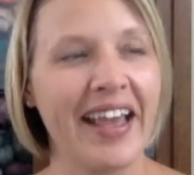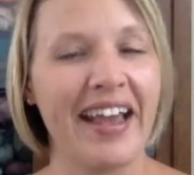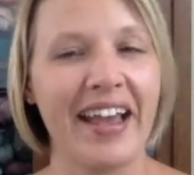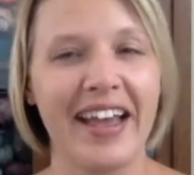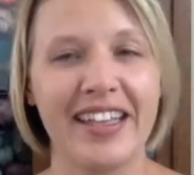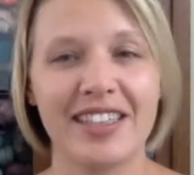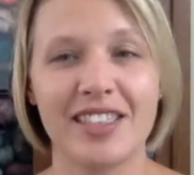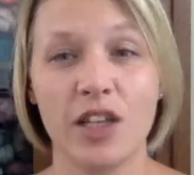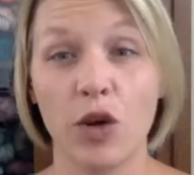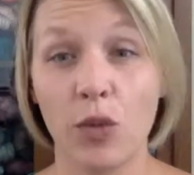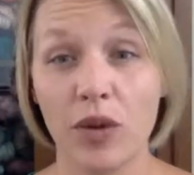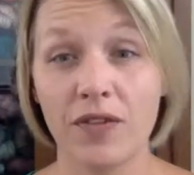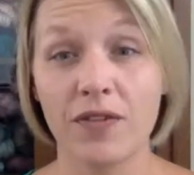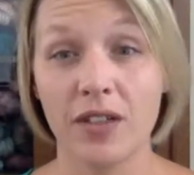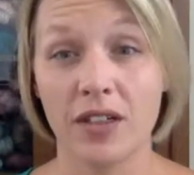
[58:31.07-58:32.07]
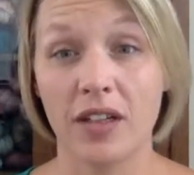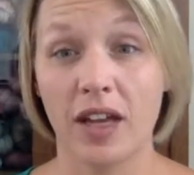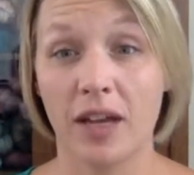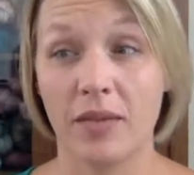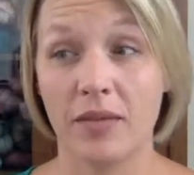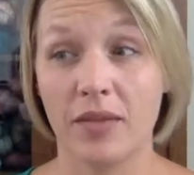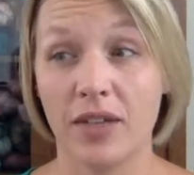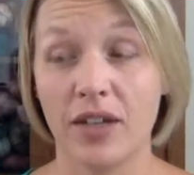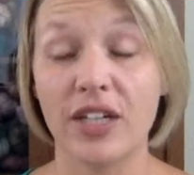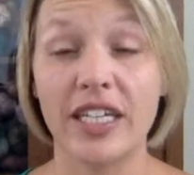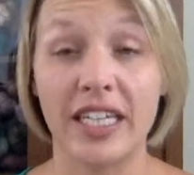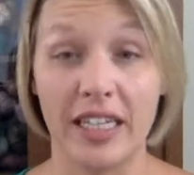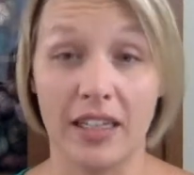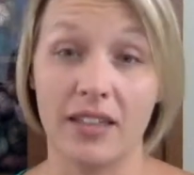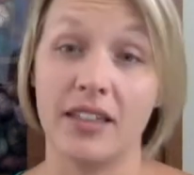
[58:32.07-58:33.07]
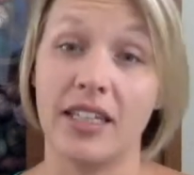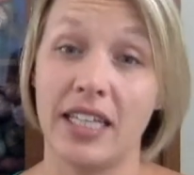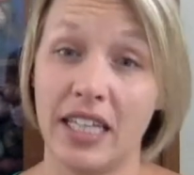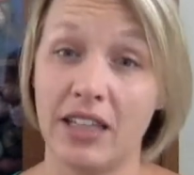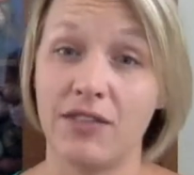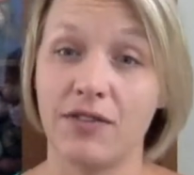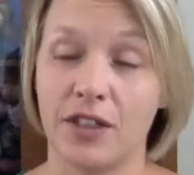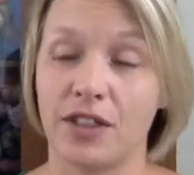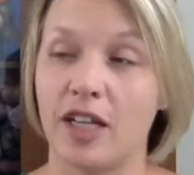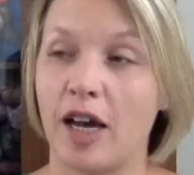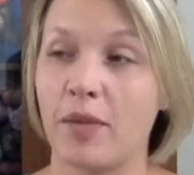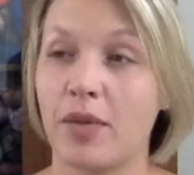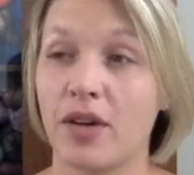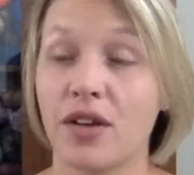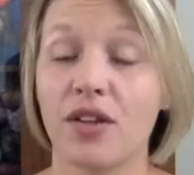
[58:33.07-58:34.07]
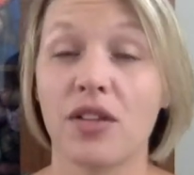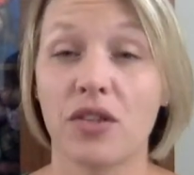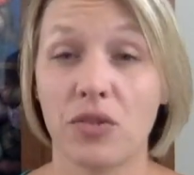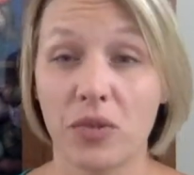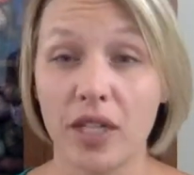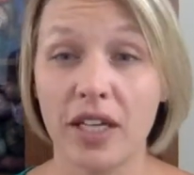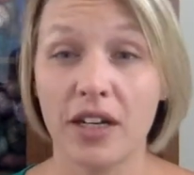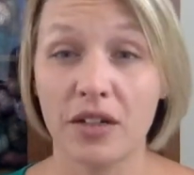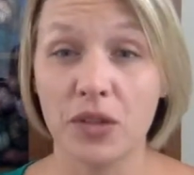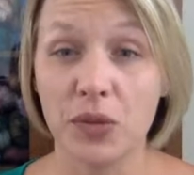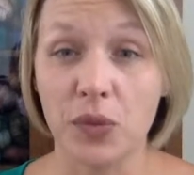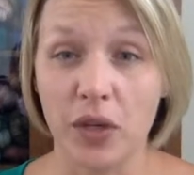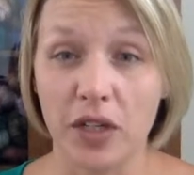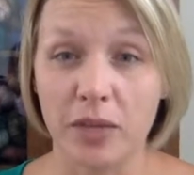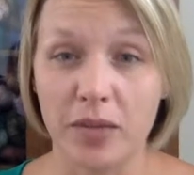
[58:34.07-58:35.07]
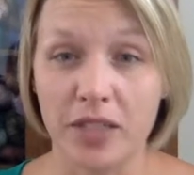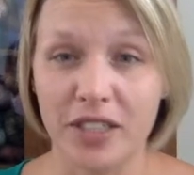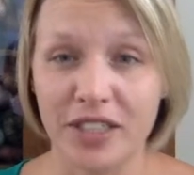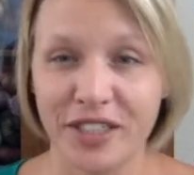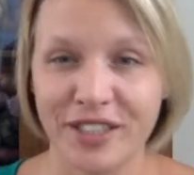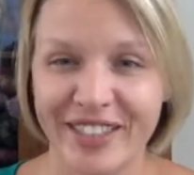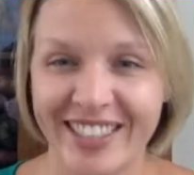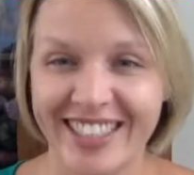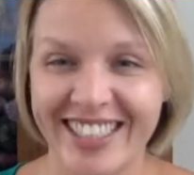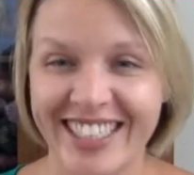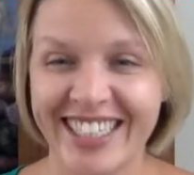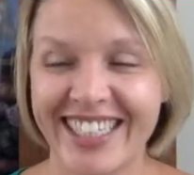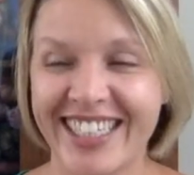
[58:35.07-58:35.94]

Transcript: And so we filled up, or he filled up 300 water balloons